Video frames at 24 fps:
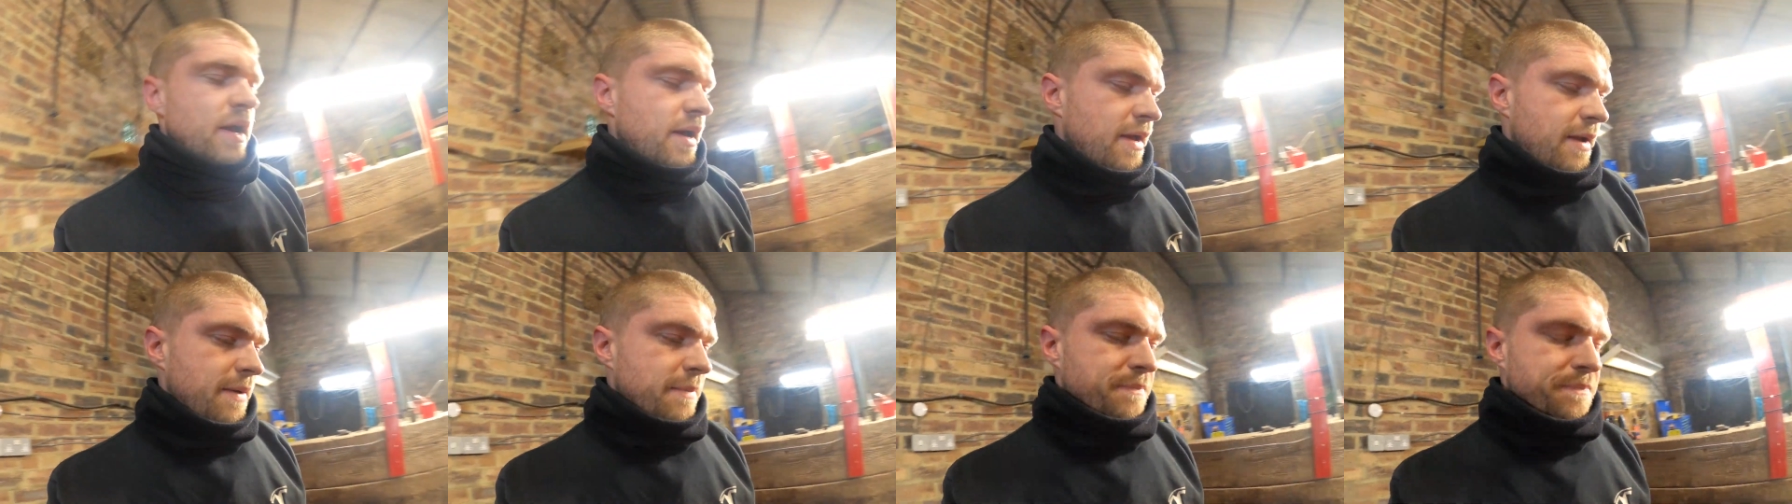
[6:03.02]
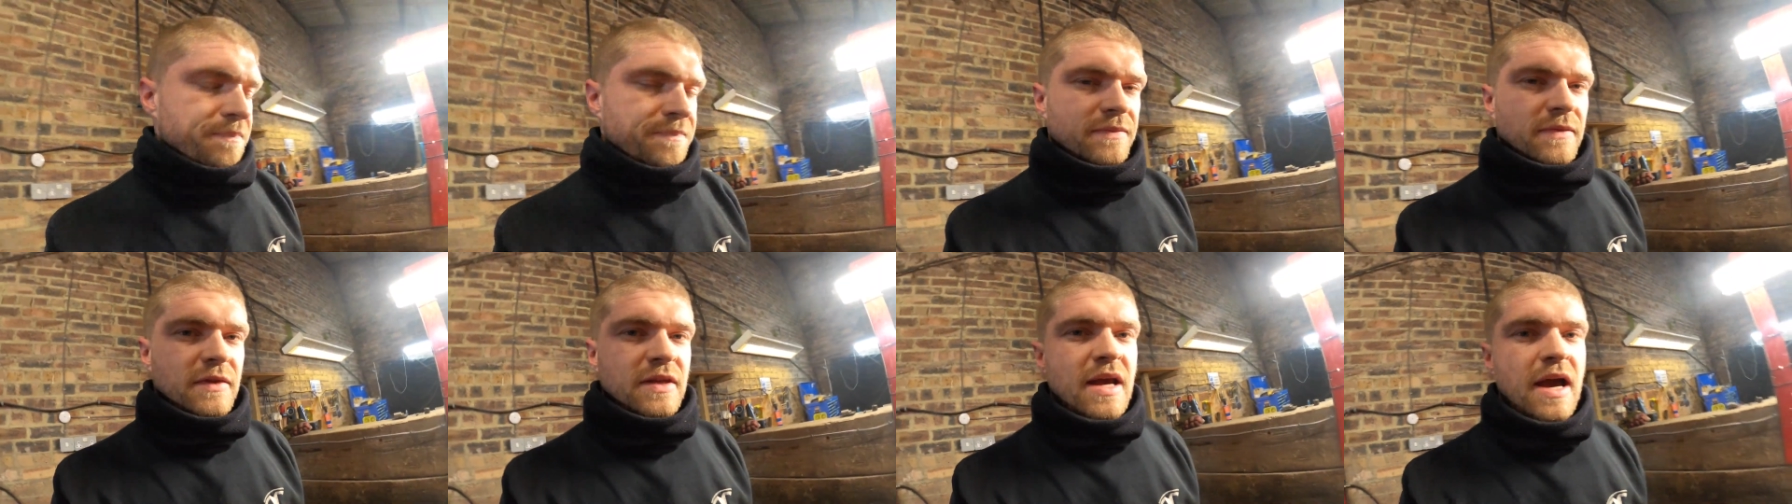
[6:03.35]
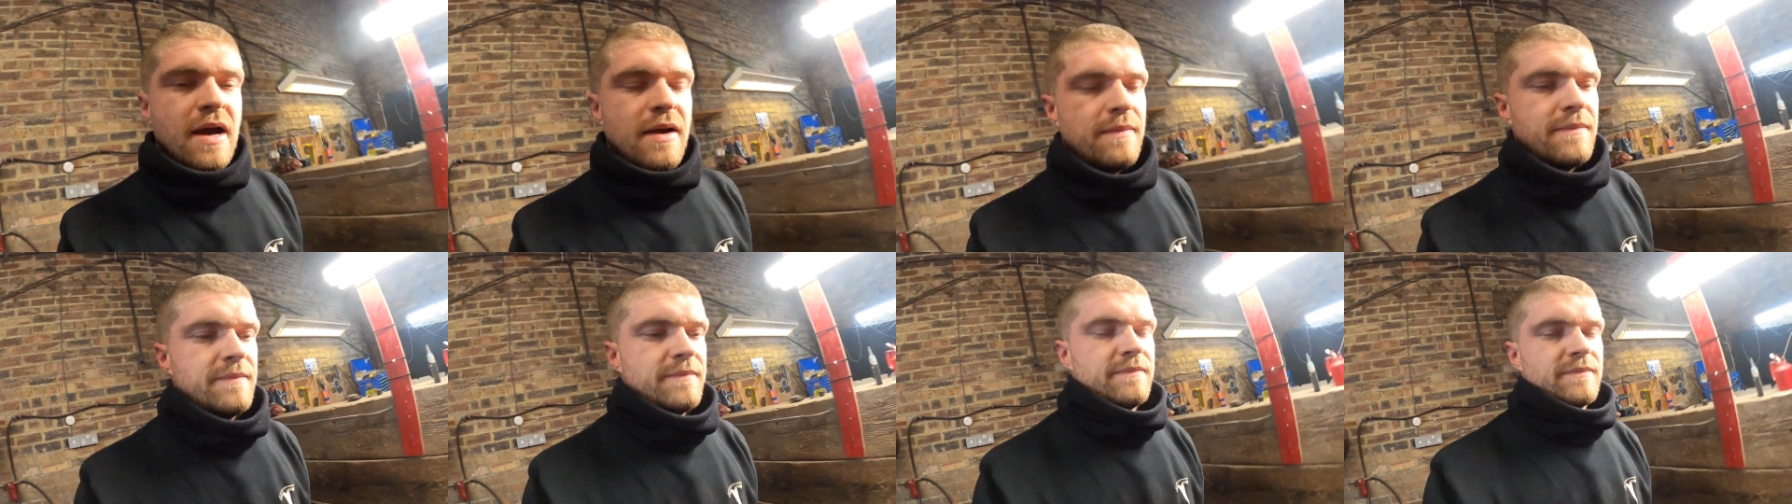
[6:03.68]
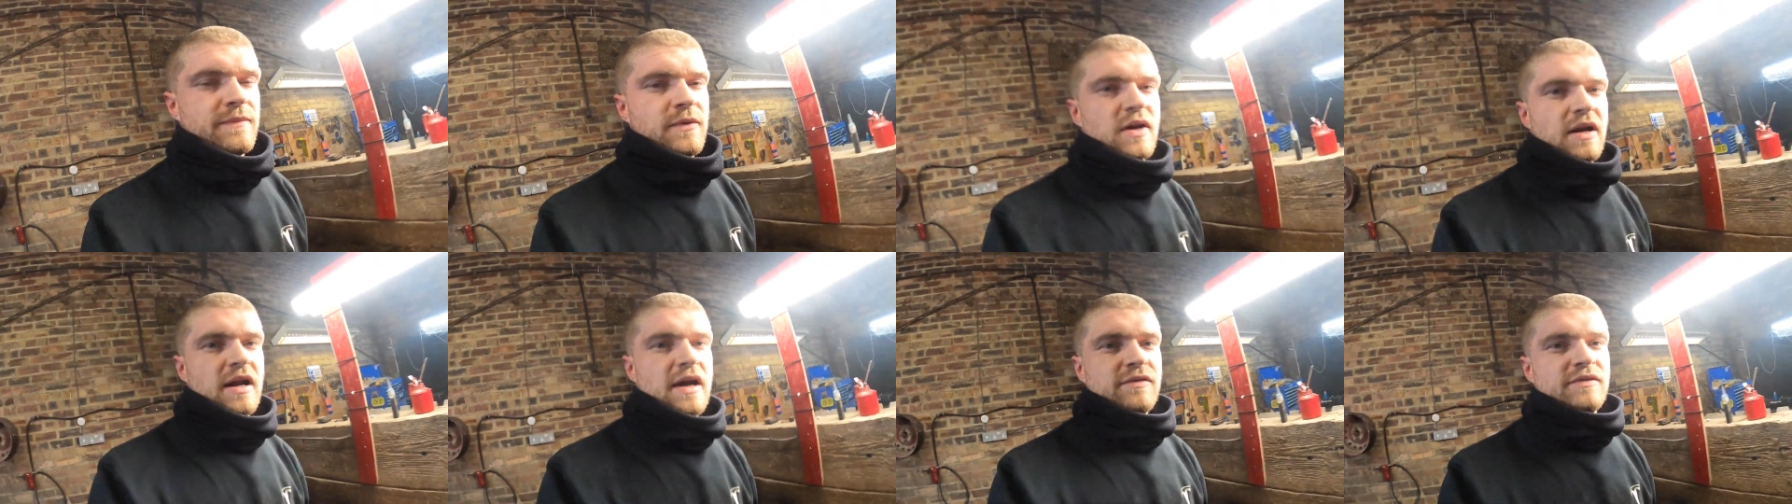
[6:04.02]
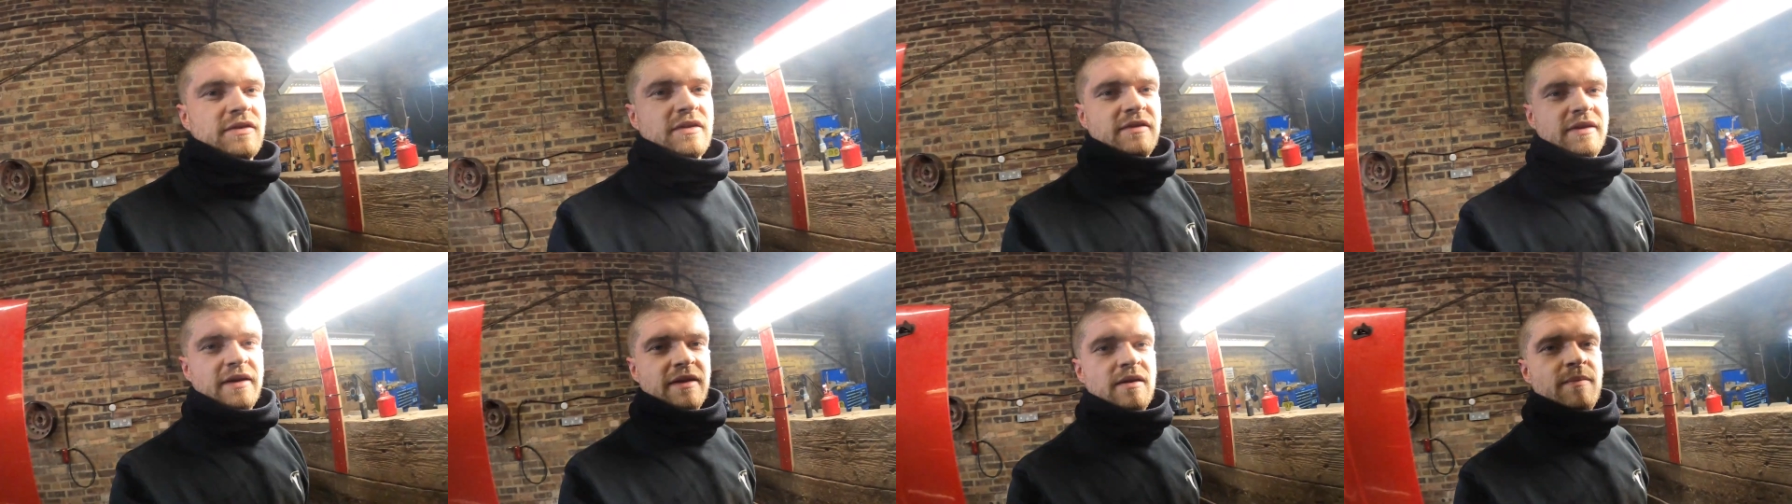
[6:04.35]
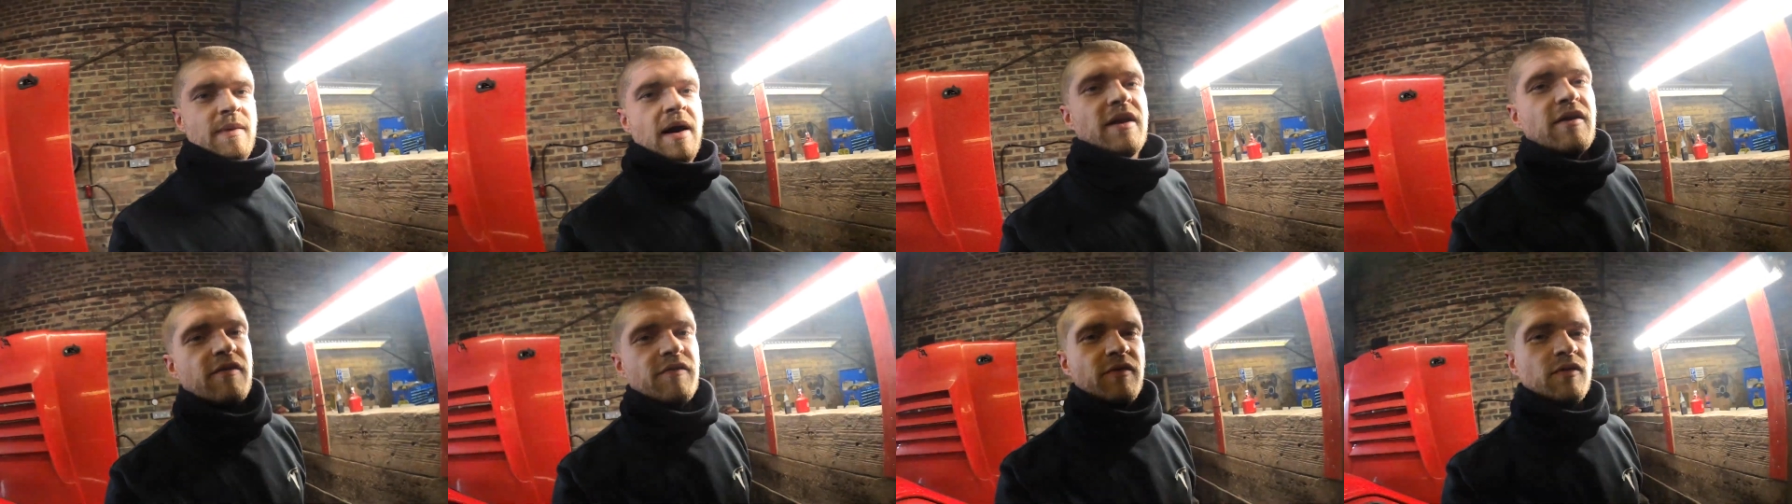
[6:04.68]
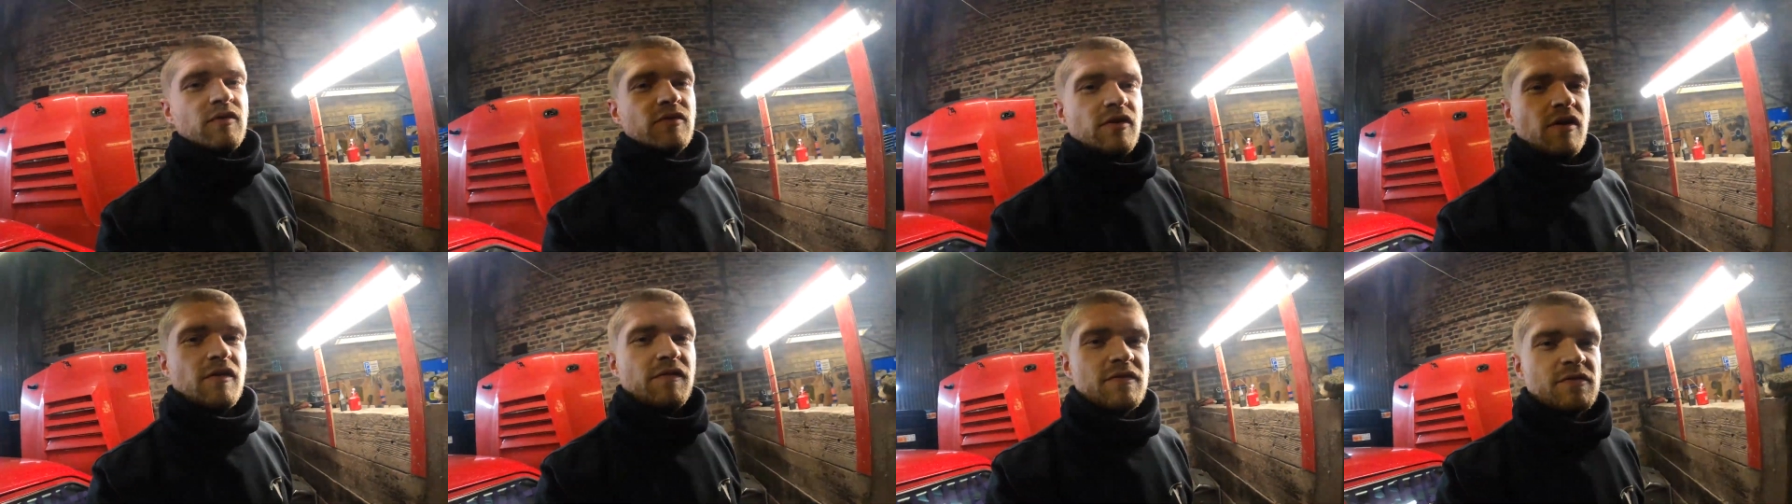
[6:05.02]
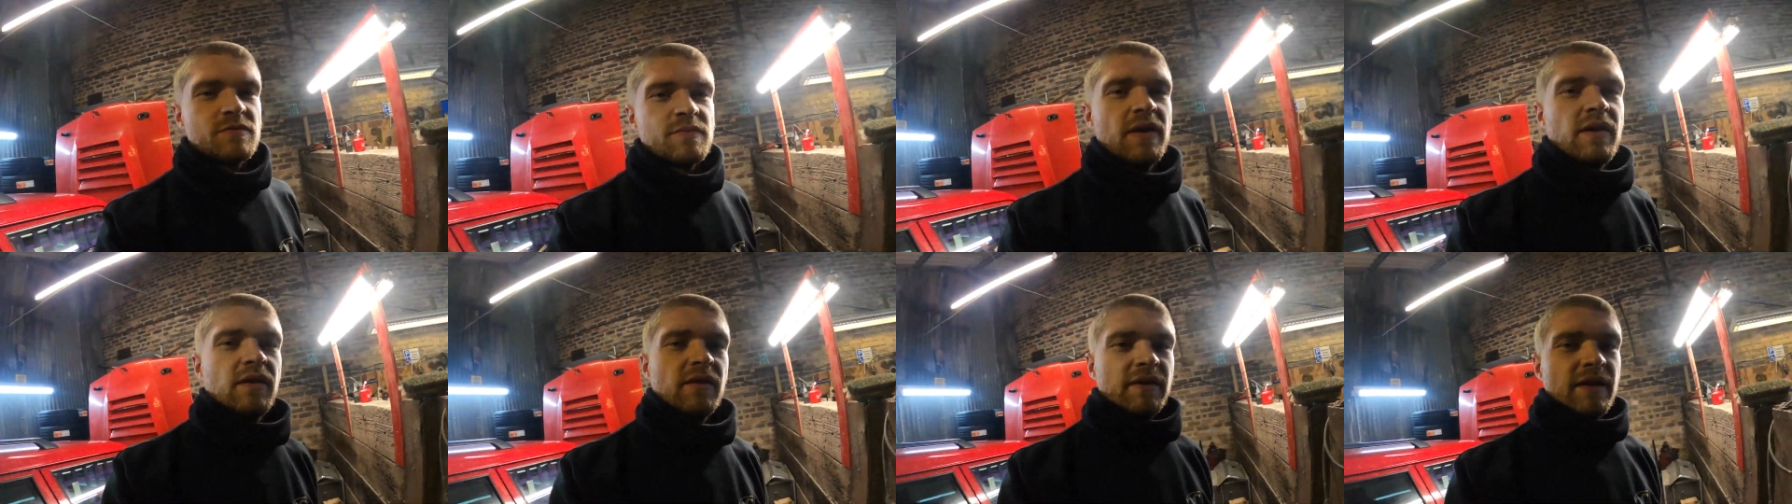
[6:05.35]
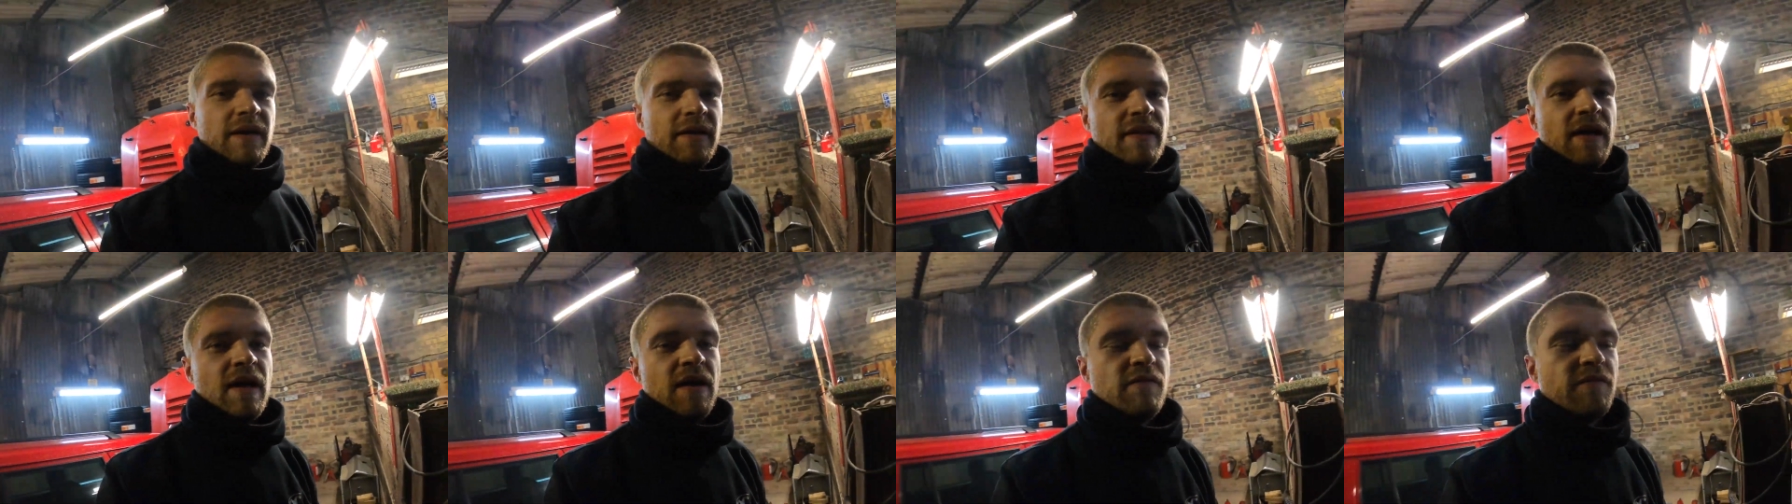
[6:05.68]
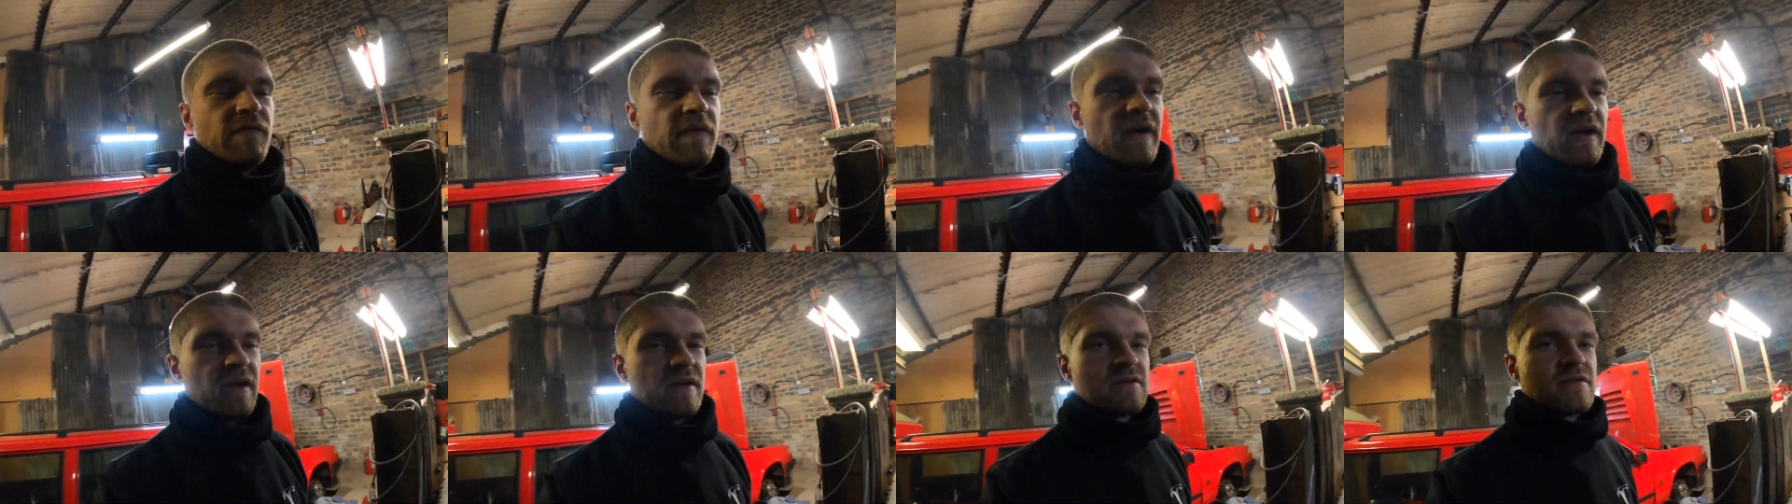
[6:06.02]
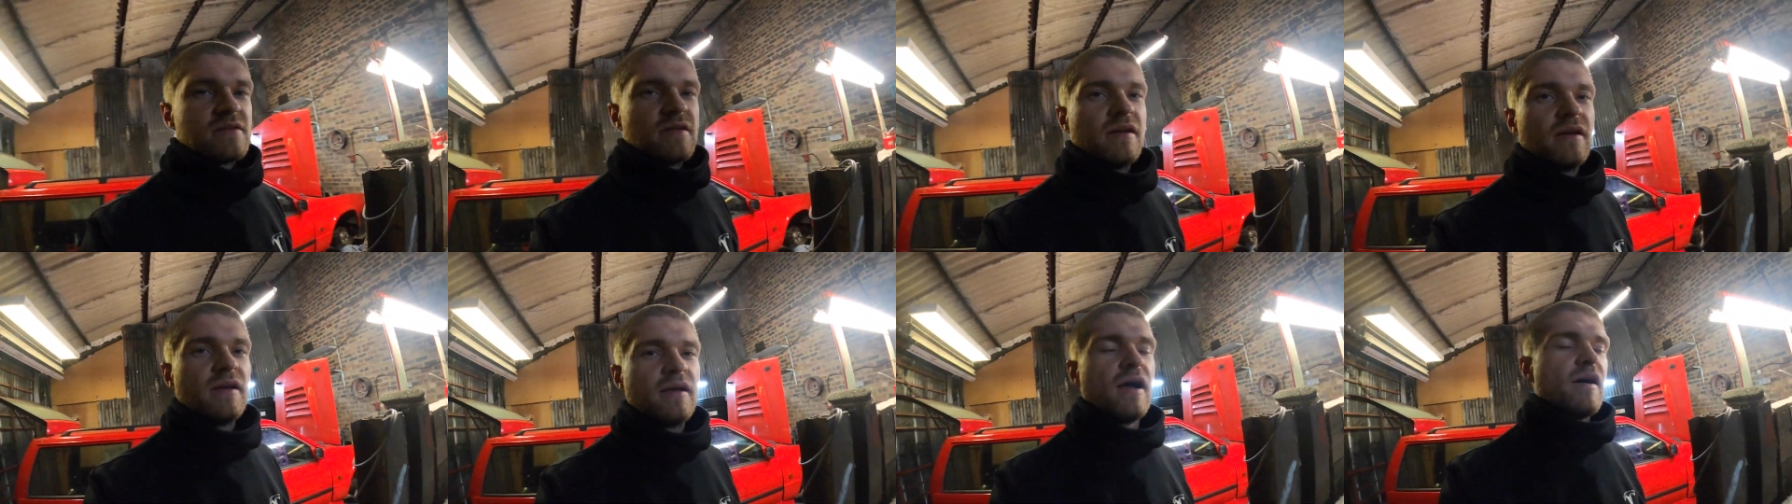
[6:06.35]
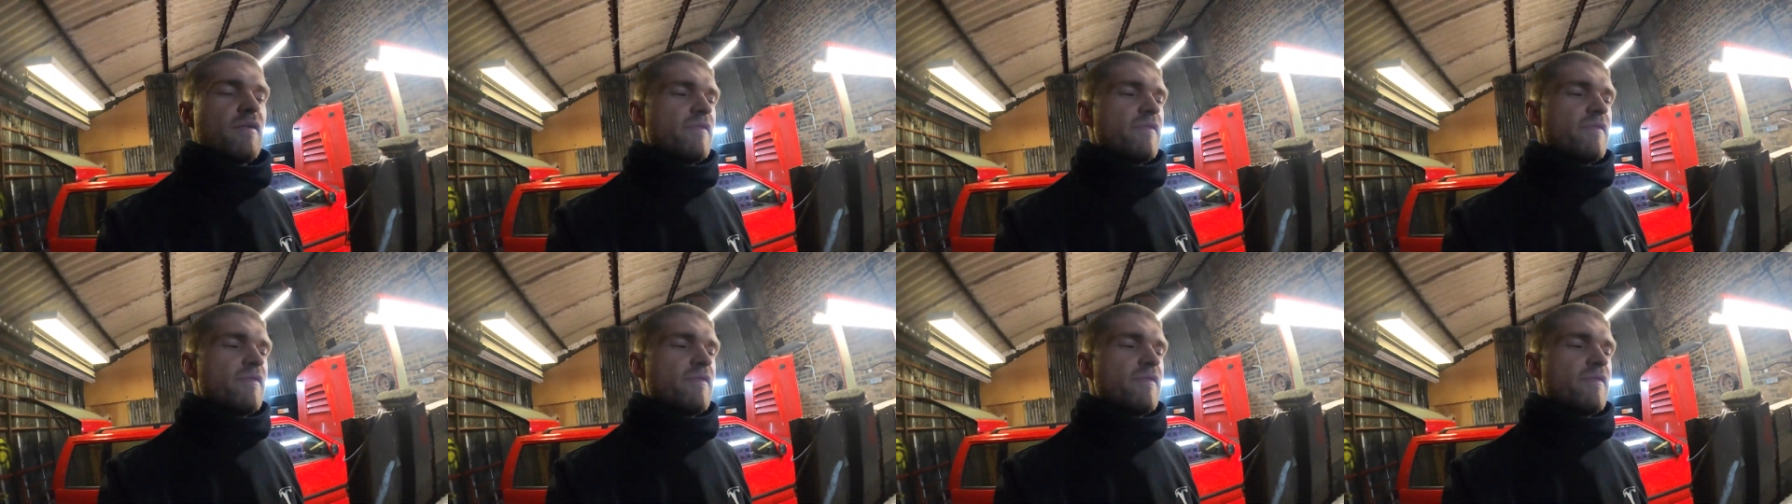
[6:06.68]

yeah, gonna have to take the manifold off as well and get that fixed.